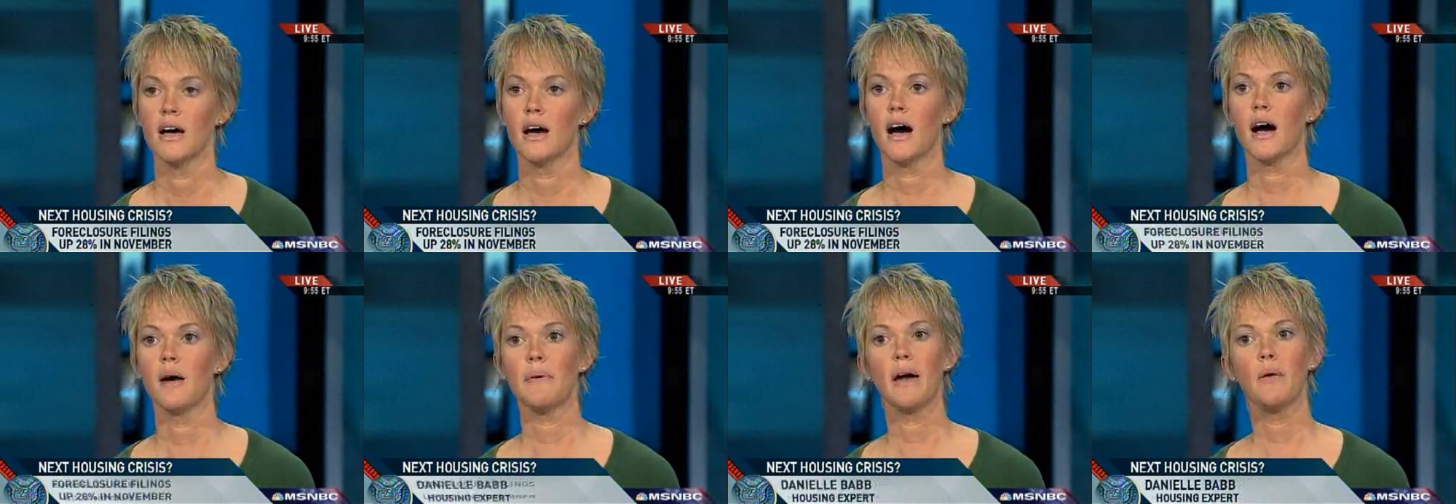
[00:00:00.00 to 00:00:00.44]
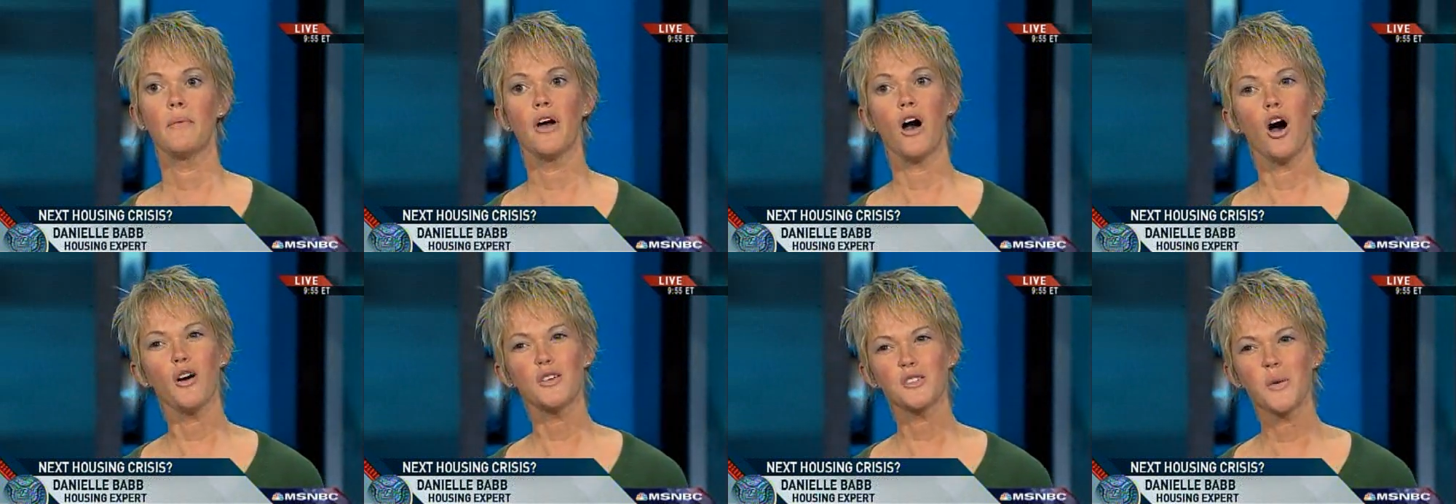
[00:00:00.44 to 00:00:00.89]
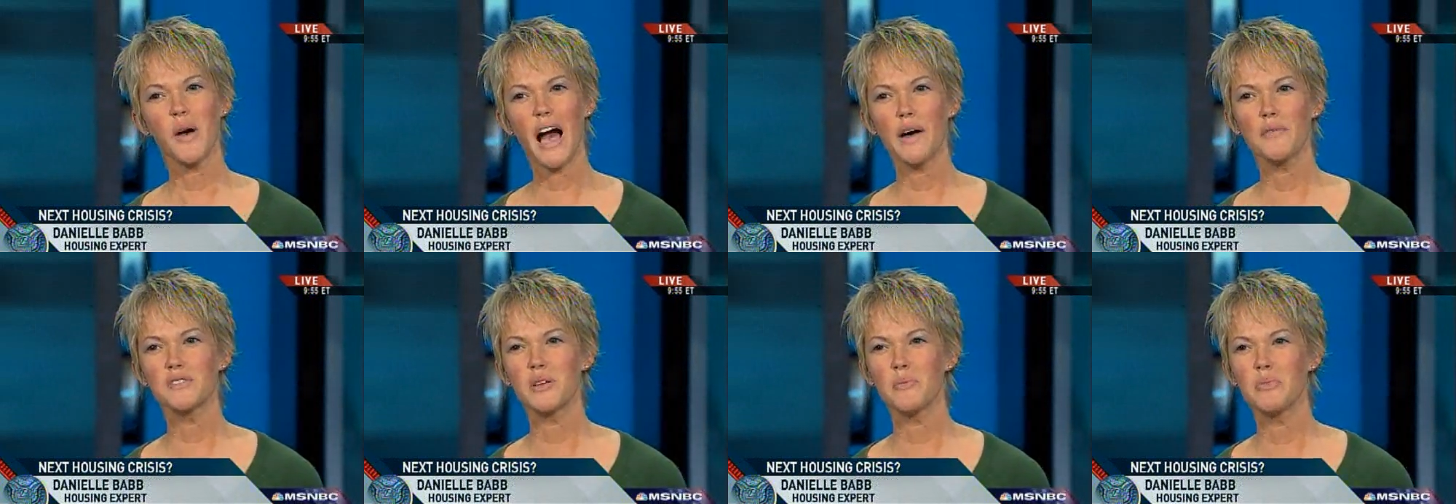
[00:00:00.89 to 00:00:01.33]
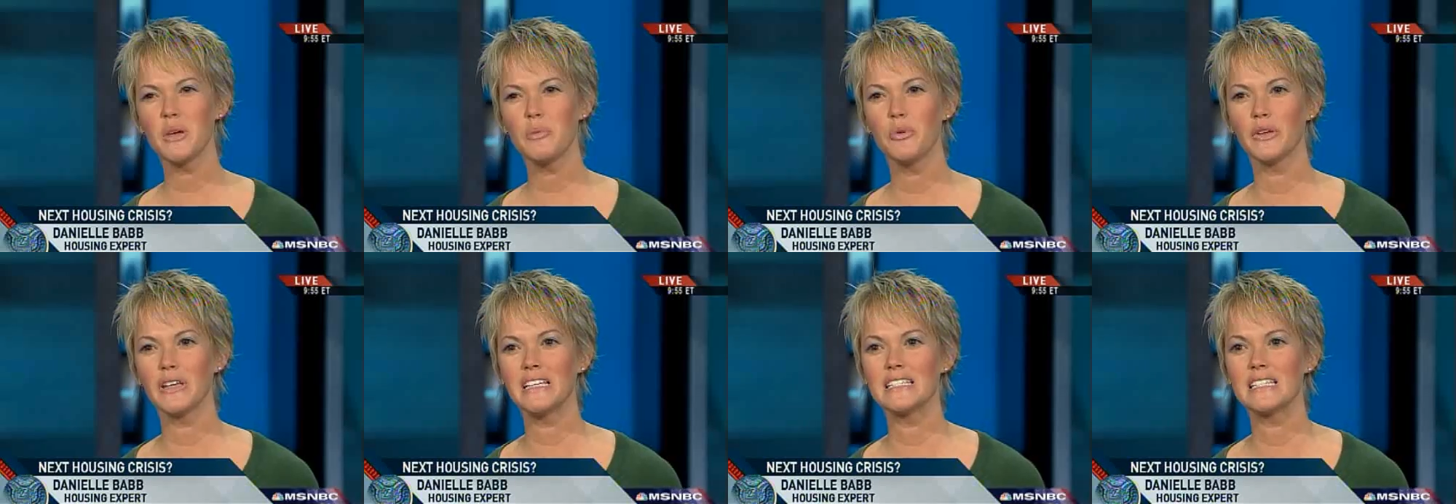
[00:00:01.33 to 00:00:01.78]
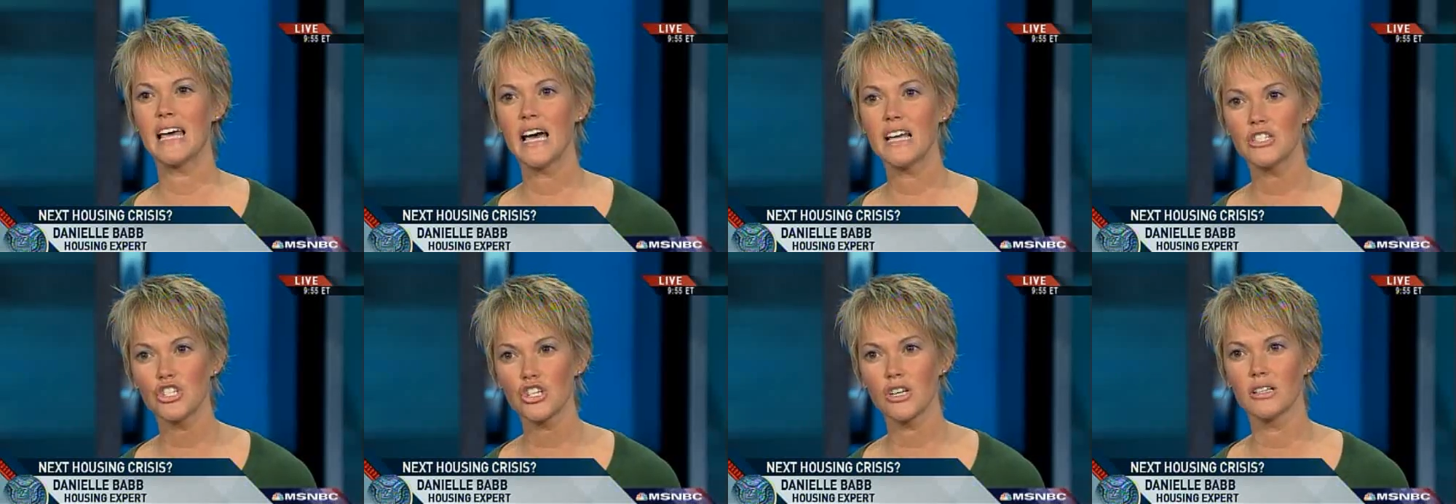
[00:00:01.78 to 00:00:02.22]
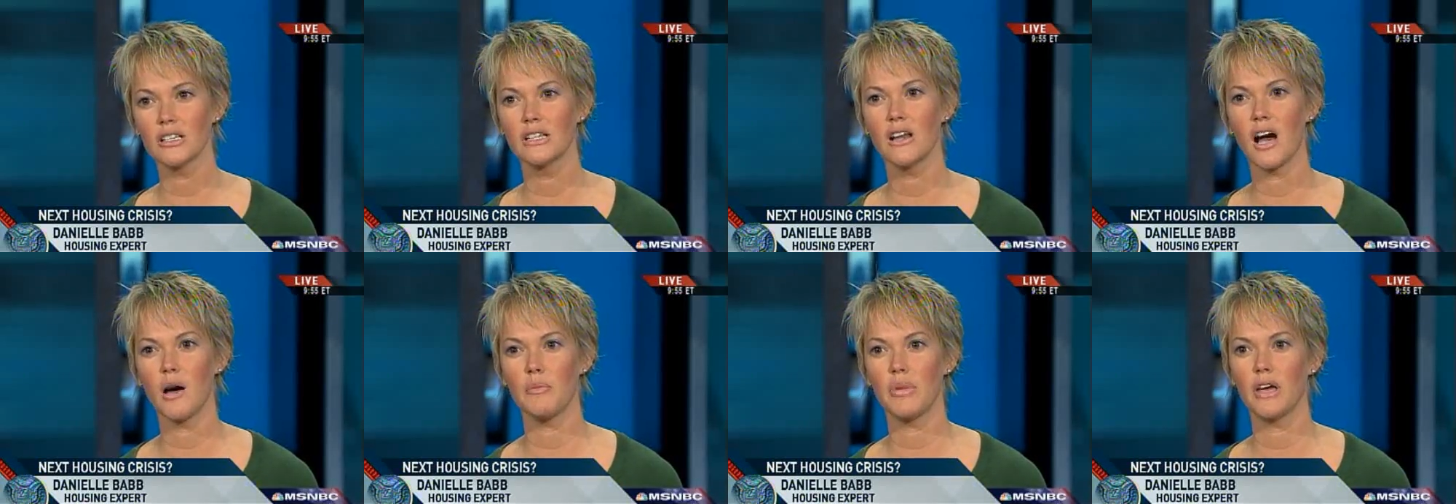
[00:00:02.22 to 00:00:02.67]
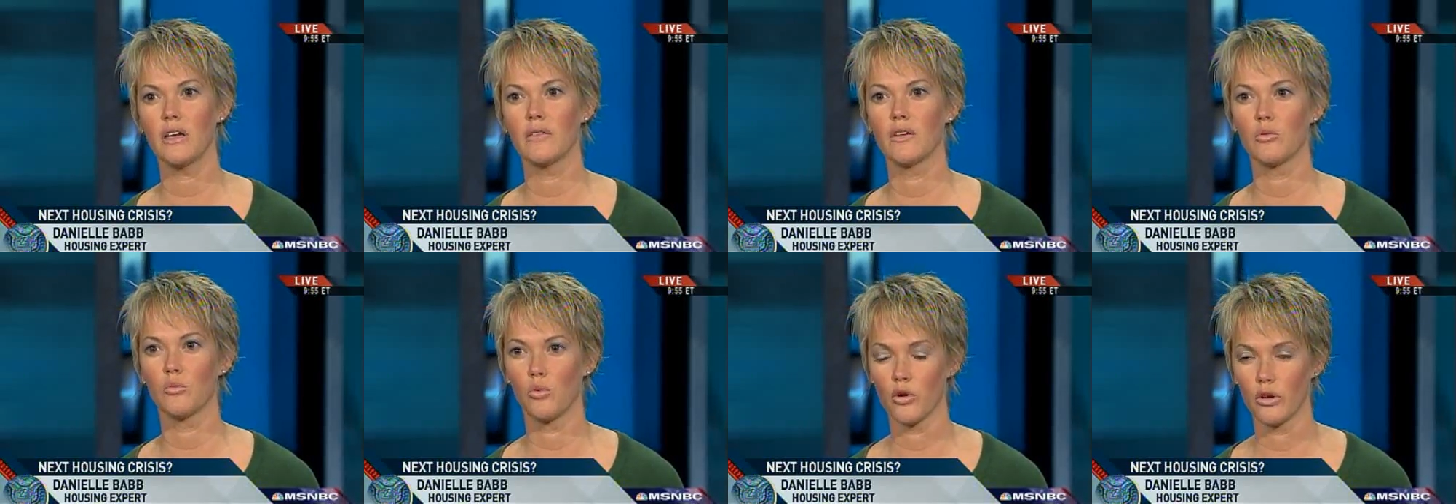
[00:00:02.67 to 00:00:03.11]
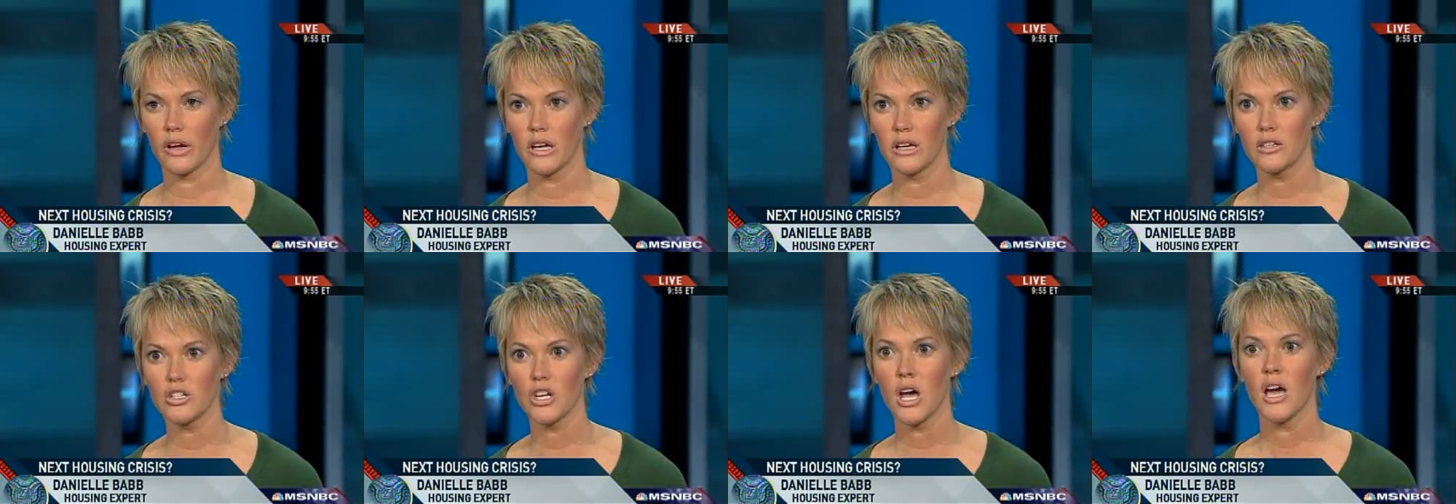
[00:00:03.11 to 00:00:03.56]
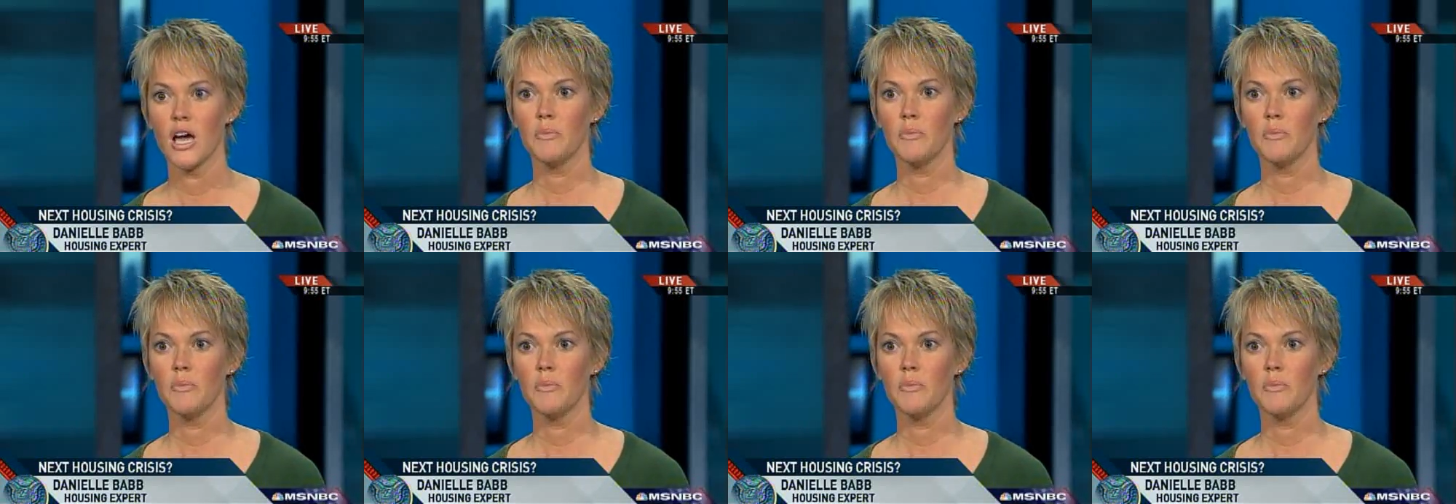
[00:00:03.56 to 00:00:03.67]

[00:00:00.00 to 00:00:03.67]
And we also have some people intentionally not paying their mortgage